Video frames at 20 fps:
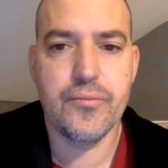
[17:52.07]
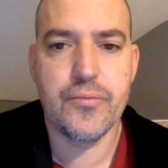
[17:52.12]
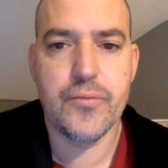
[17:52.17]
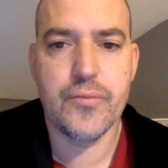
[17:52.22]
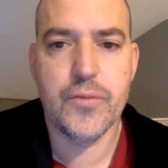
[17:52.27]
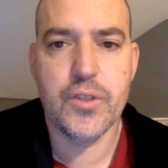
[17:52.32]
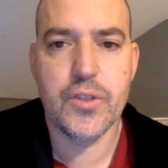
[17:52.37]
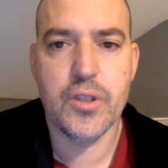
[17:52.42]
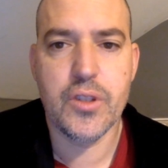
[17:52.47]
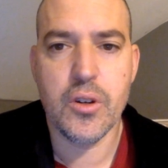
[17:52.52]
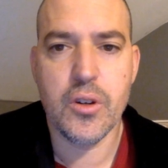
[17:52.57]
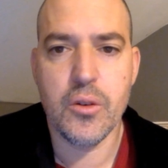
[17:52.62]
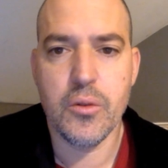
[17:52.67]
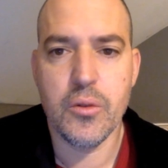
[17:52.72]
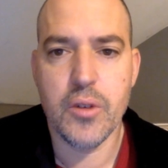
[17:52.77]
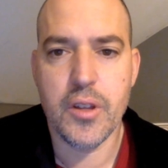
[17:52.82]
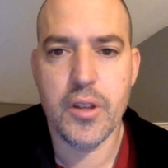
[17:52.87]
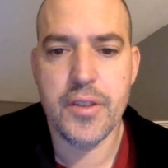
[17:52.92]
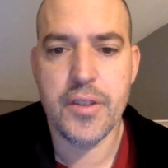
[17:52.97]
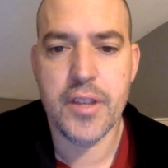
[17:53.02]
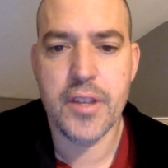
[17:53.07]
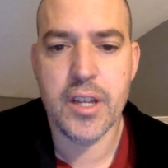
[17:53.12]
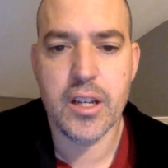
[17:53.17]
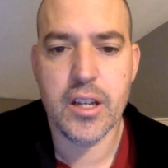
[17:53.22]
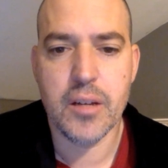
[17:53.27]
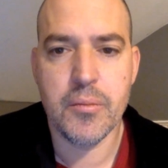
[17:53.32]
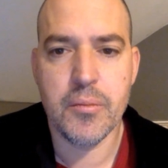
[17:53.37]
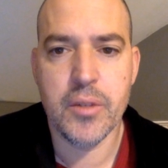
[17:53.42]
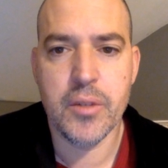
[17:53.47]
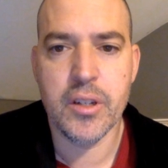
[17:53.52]
So I think
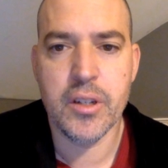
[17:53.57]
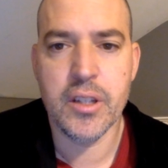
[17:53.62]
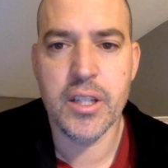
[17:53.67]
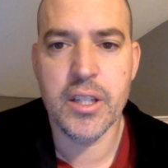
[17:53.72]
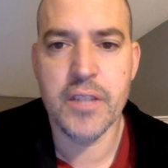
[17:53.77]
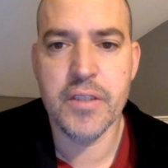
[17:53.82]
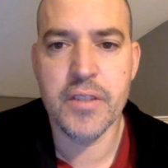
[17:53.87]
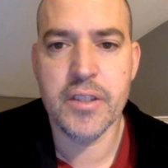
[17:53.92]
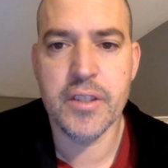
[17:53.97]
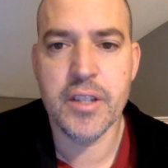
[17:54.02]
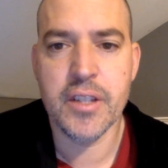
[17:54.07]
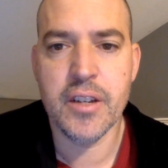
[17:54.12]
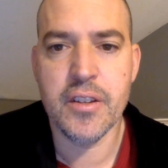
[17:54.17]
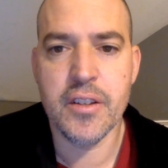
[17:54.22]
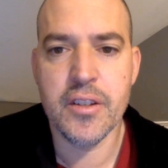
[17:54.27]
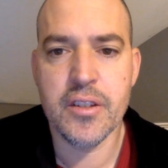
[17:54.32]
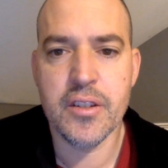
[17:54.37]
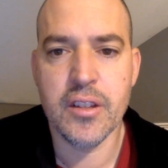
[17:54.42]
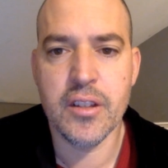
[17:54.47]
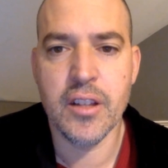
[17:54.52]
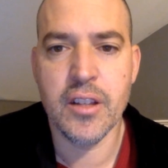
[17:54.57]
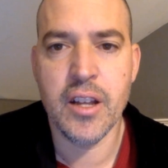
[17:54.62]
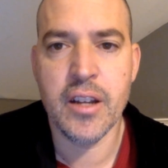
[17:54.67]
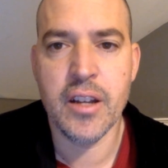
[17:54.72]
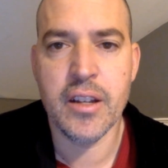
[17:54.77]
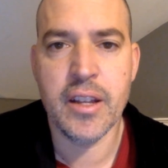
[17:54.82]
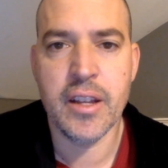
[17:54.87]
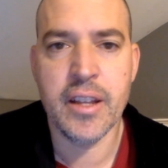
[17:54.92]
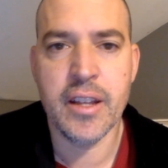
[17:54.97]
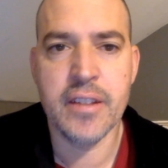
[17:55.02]
I'm going to leave it there. There's a lot
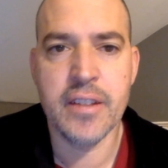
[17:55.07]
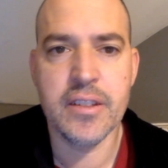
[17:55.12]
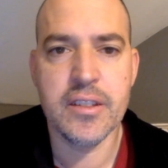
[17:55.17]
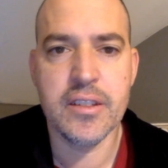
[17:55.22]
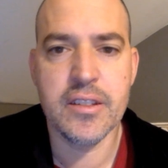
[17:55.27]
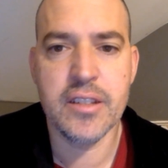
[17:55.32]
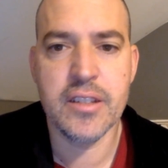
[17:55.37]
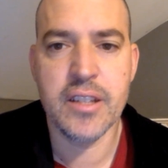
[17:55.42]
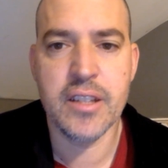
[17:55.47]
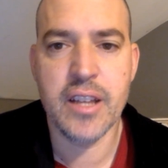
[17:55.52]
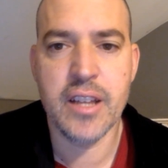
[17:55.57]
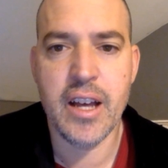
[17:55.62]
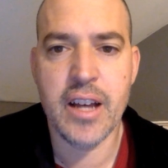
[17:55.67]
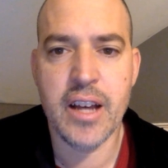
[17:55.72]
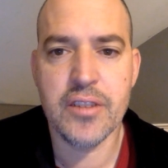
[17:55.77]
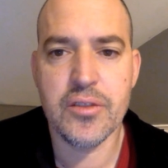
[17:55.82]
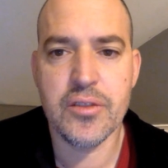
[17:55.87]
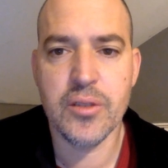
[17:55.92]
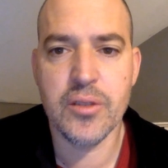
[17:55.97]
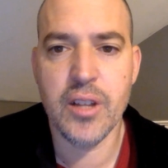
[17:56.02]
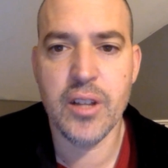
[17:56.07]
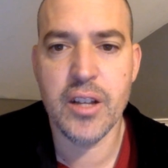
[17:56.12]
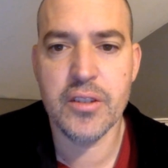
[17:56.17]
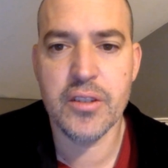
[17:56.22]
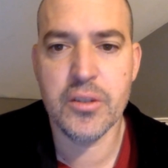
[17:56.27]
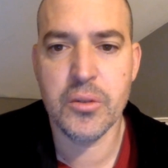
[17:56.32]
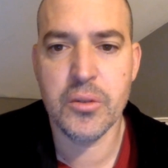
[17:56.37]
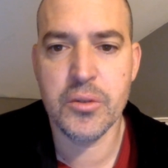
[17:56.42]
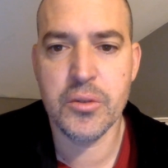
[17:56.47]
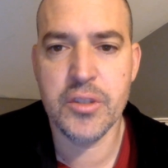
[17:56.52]
again, this is the
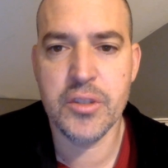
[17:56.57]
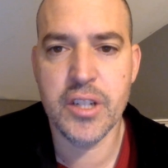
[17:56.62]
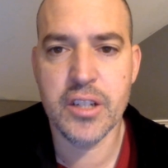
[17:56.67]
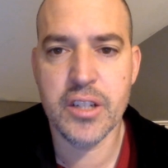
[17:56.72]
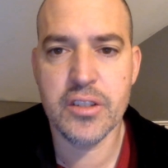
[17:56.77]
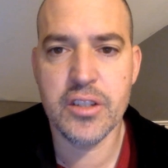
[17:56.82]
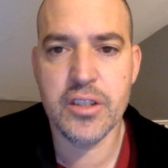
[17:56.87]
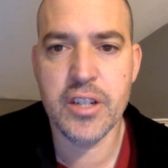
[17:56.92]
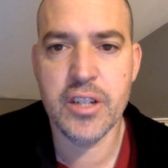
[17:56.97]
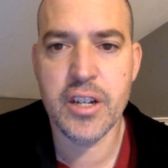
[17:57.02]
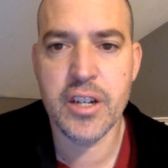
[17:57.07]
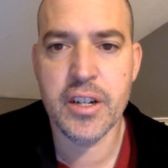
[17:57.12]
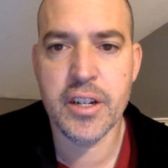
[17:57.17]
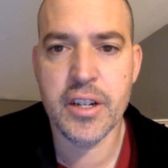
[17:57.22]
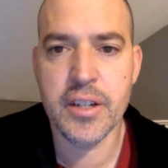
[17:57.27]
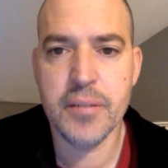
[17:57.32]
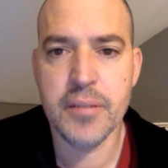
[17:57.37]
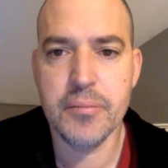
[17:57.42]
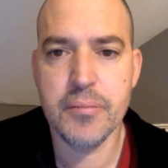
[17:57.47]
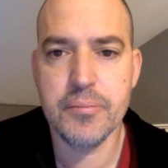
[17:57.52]
Astrological Dictionary.